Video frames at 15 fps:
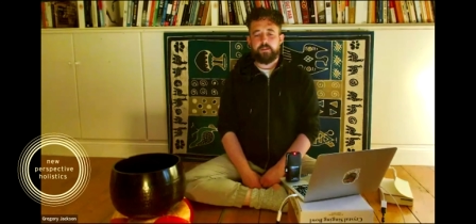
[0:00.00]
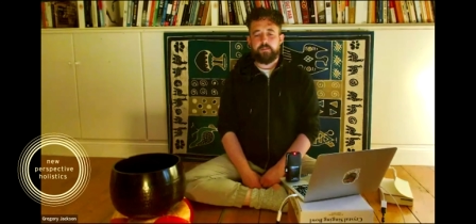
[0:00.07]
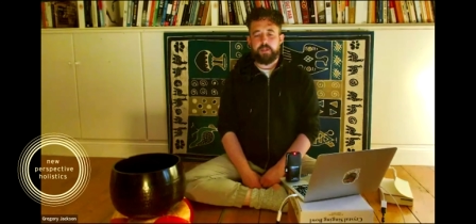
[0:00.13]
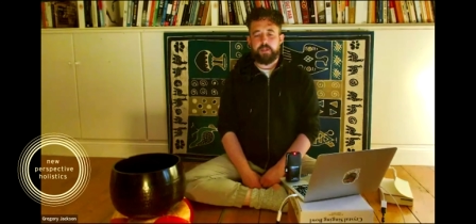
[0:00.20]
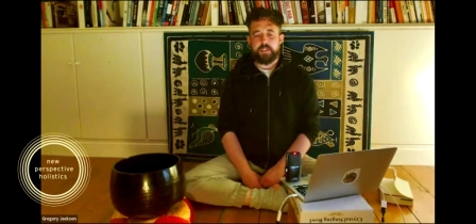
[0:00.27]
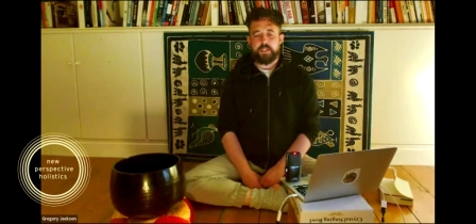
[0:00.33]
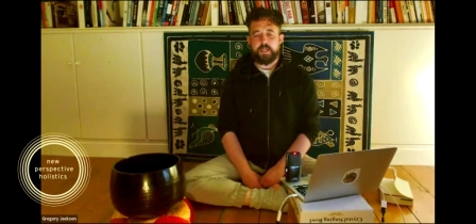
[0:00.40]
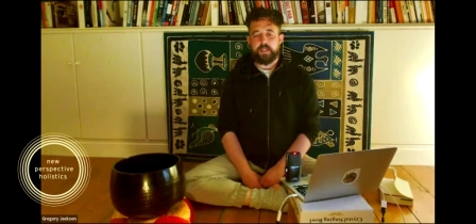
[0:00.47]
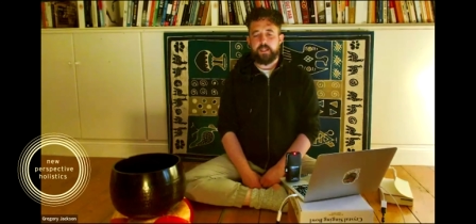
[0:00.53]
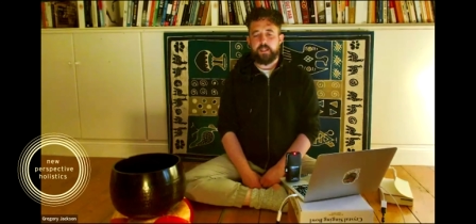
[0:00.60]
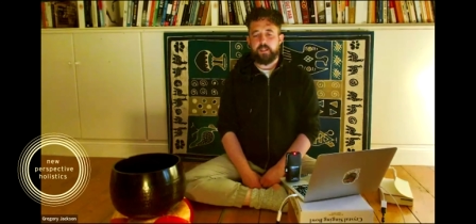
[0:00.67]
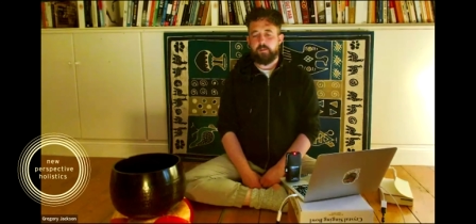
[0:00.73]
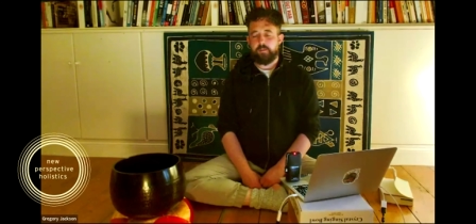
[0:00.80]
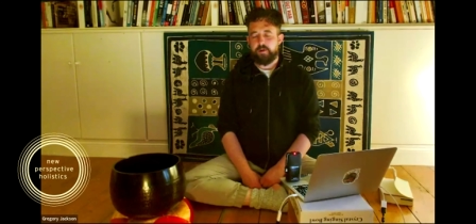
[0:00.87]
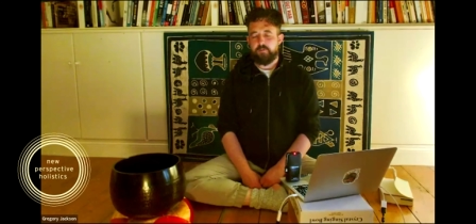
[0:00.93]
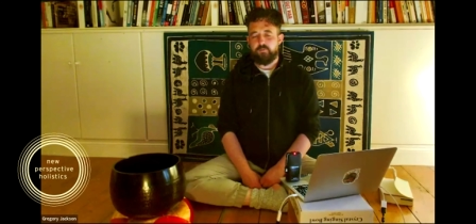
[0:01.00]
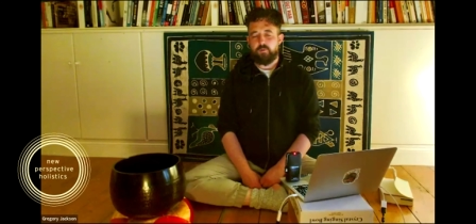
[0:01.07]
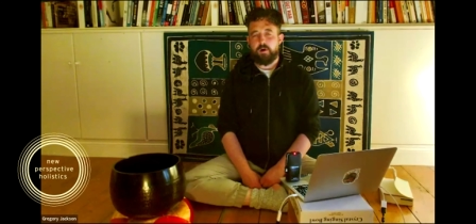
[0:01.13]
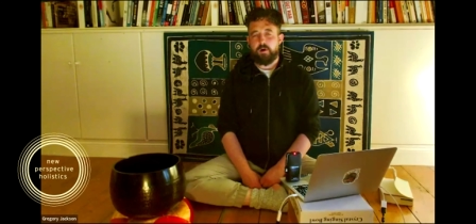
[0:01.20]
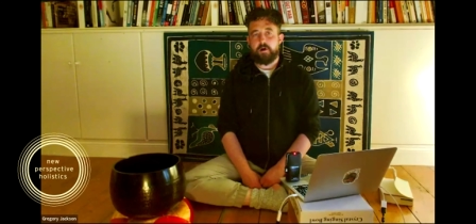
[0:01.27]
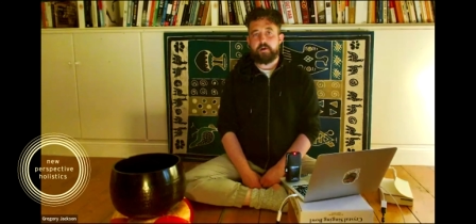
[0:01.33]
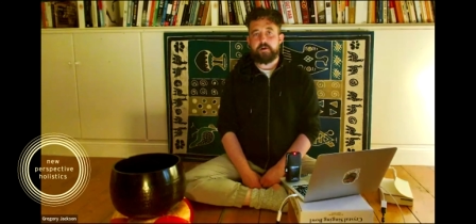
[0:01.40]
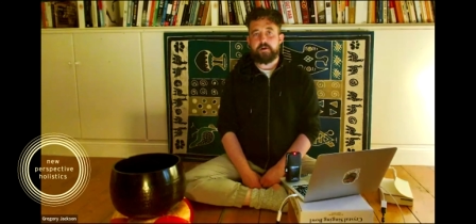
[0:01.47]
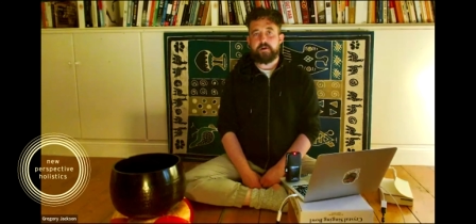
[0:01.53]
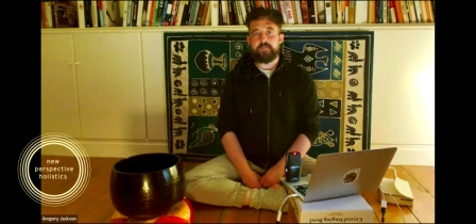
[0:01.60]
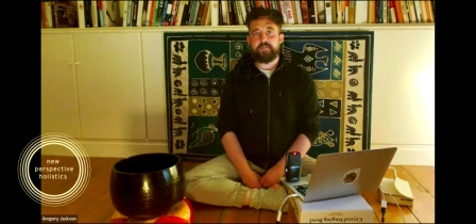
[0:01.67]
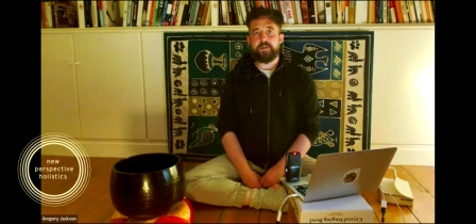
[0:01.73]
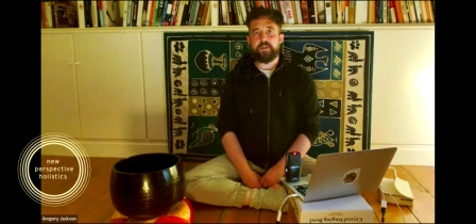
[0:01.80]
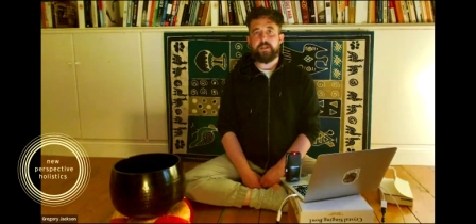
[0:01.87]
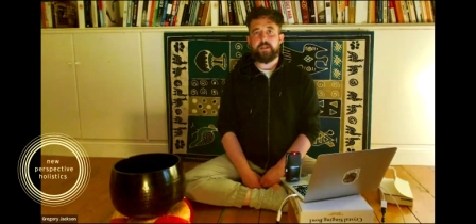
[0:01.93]
Might take a little bit of water
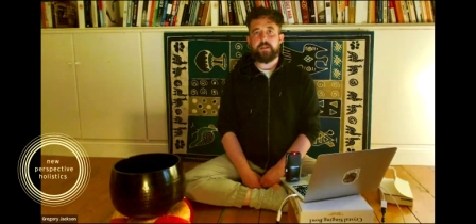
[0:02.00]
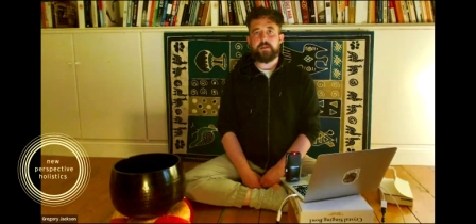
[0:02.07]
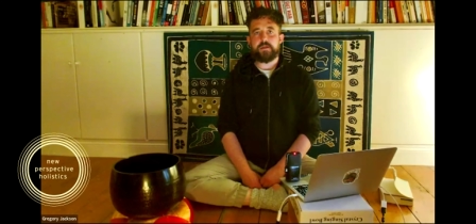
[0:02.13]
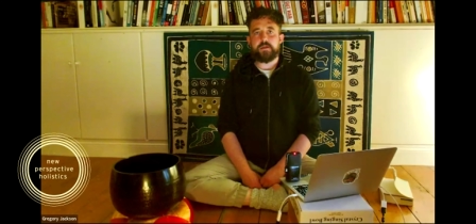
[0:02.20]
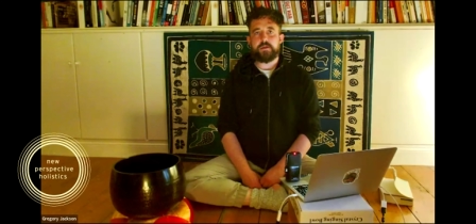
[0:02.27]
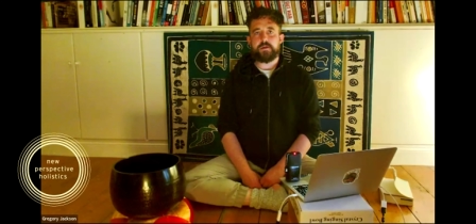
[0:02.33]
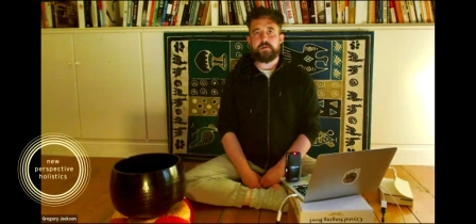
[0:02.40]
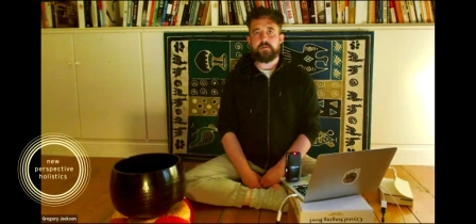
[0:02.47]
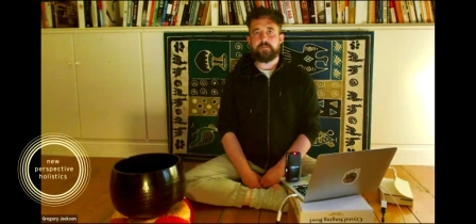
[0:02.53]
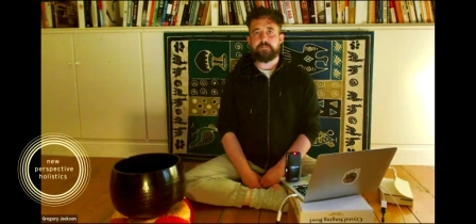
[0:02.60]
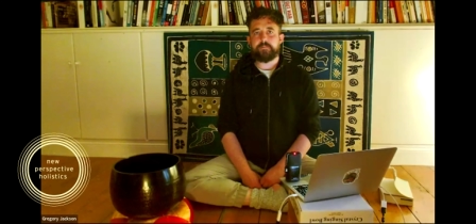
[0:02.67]
if you need to.